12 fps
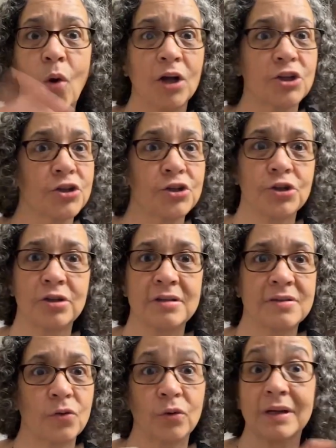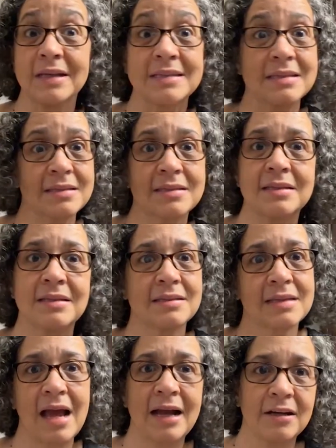watches or listens to
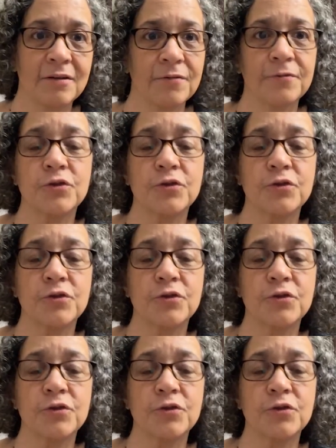this kind of